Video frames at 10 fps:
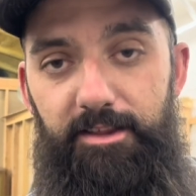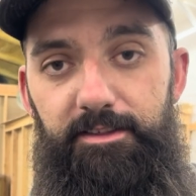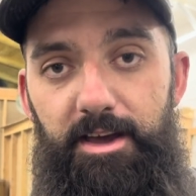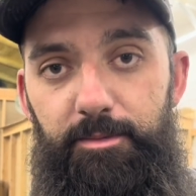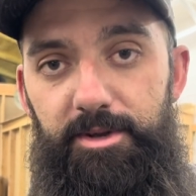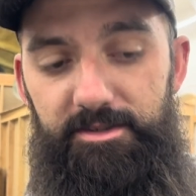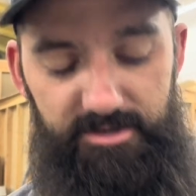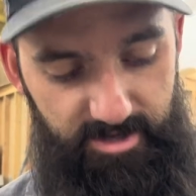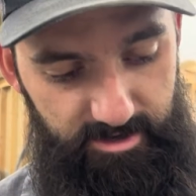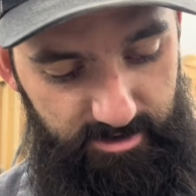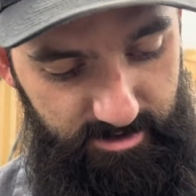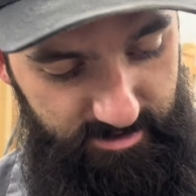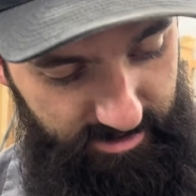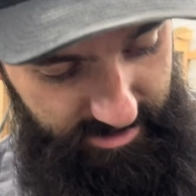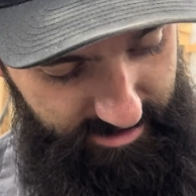That being said,
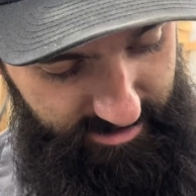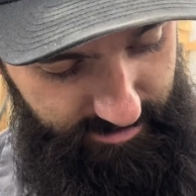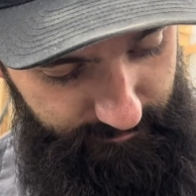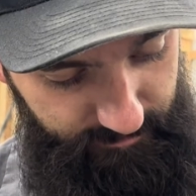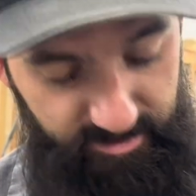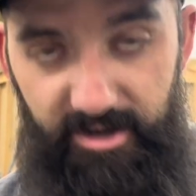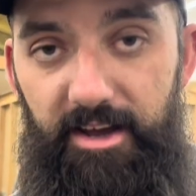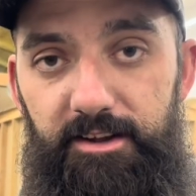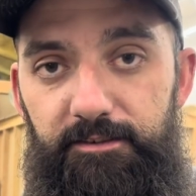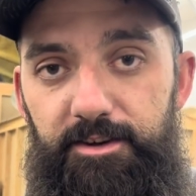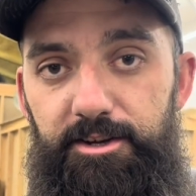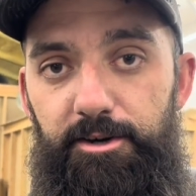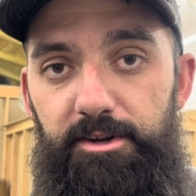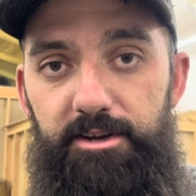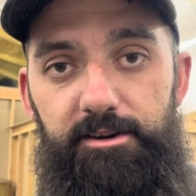end the
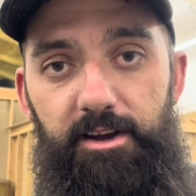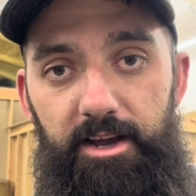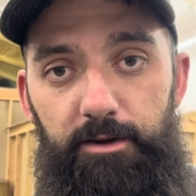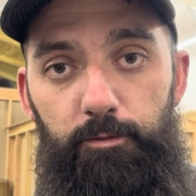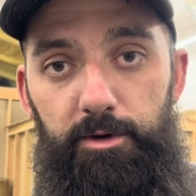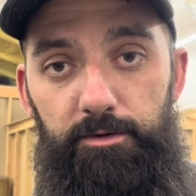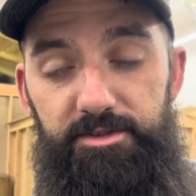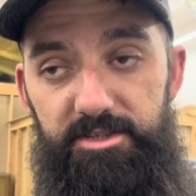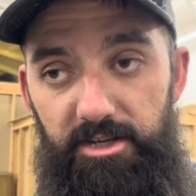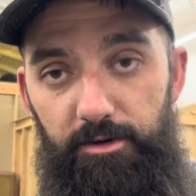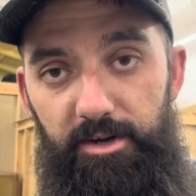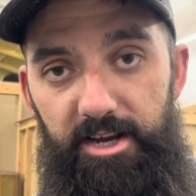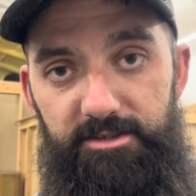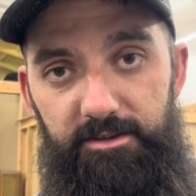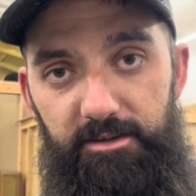video here, and we will see you
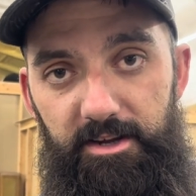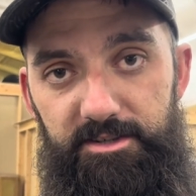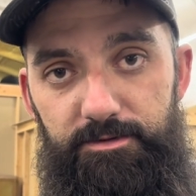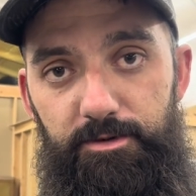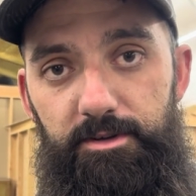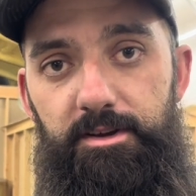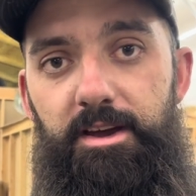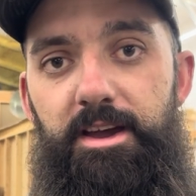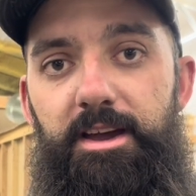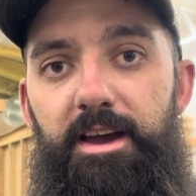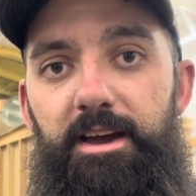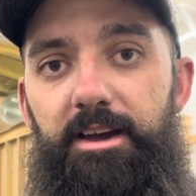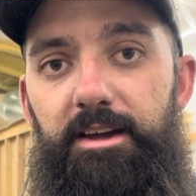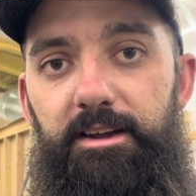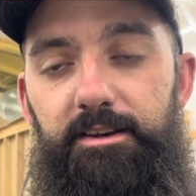guys on the next one.
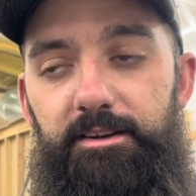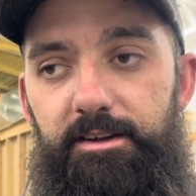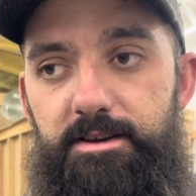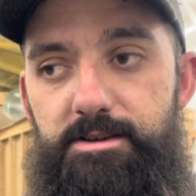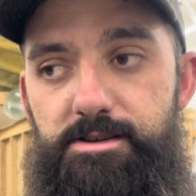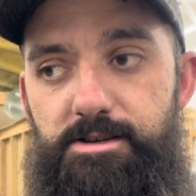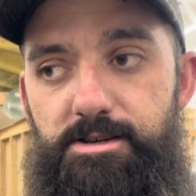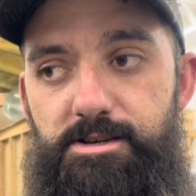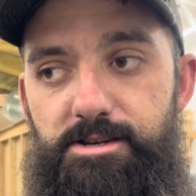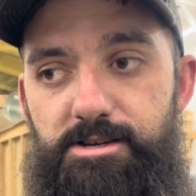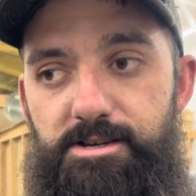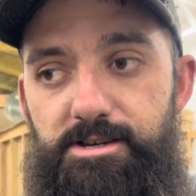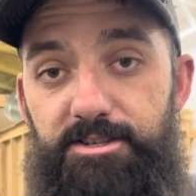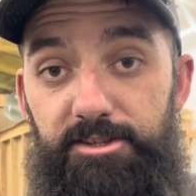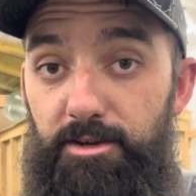And
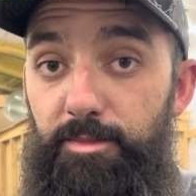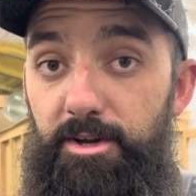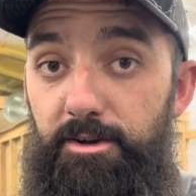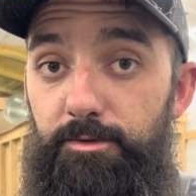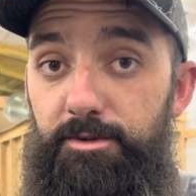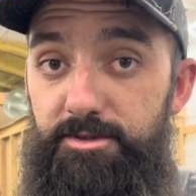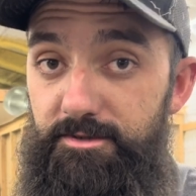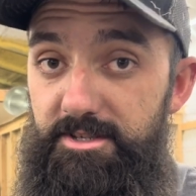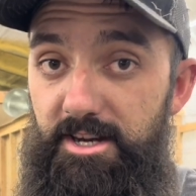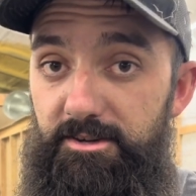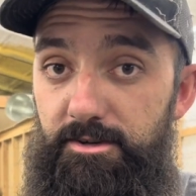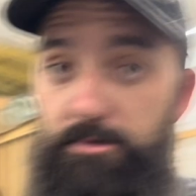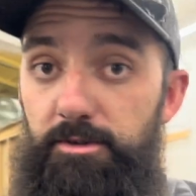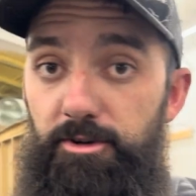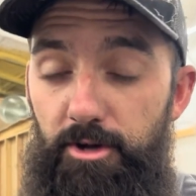it's going to be a good one, so stay tuned.